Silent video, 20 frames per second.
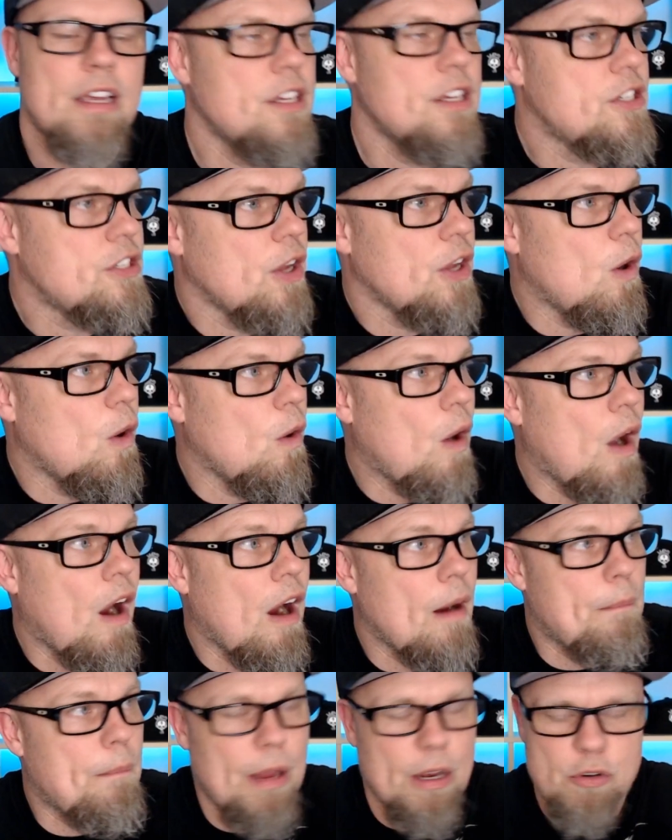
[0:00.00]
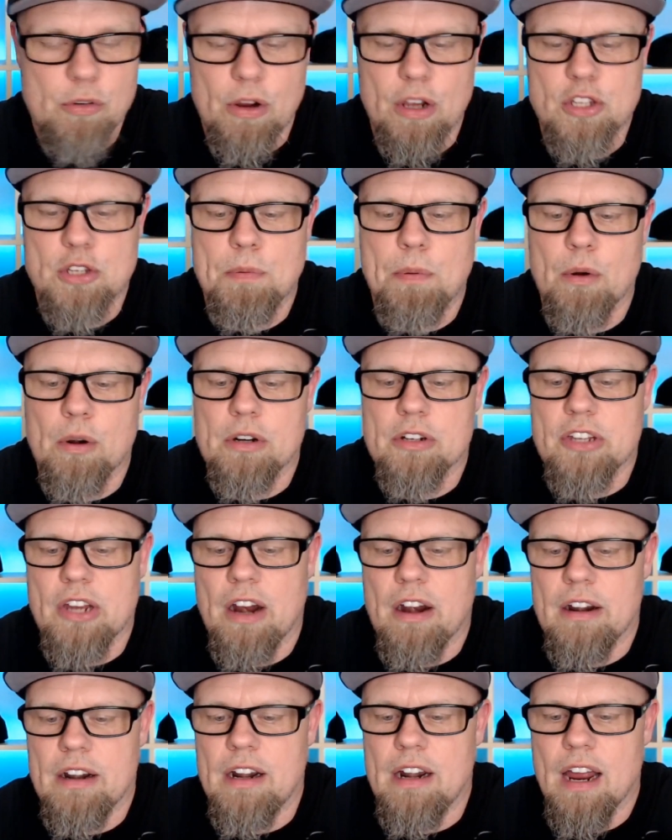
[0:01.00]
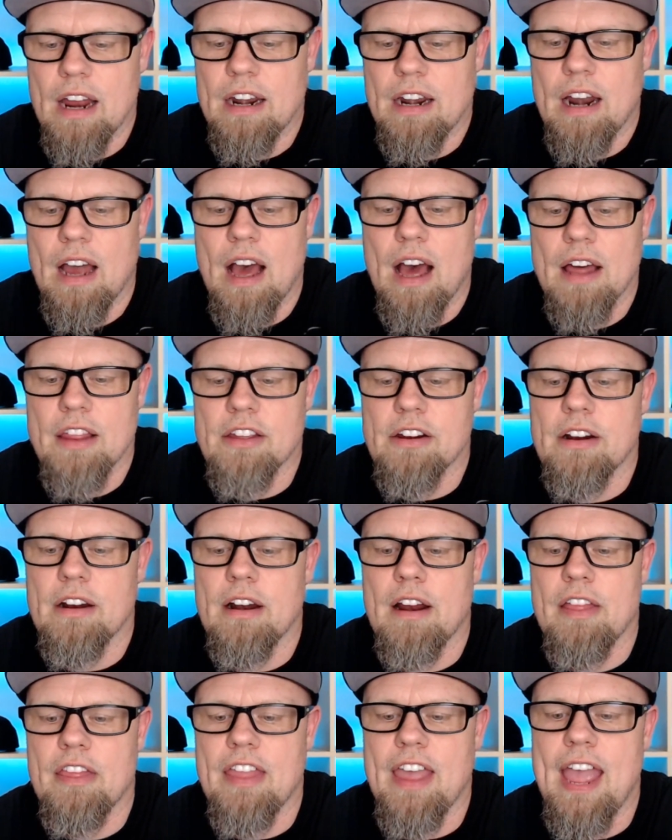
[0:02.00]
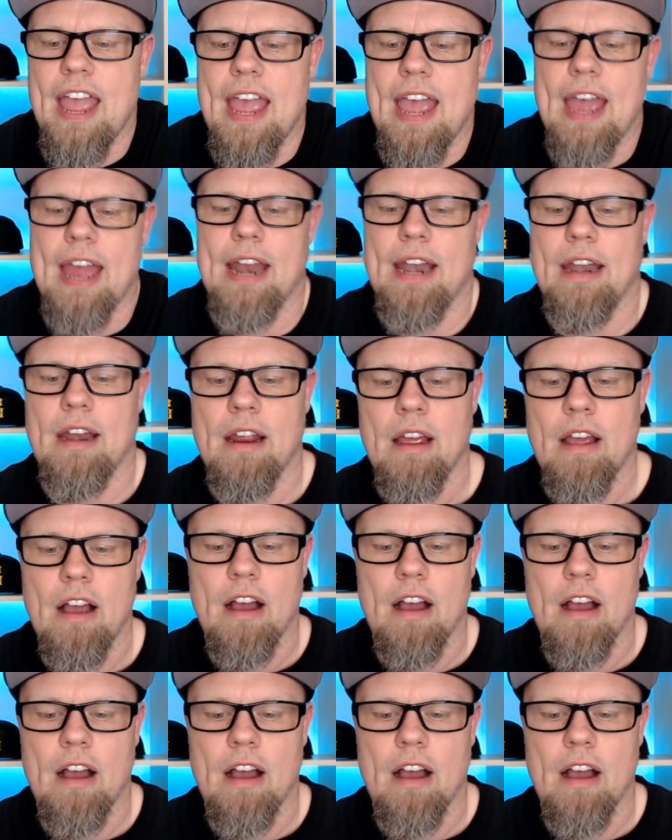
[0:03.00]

So, our Patreon supporters are none other than,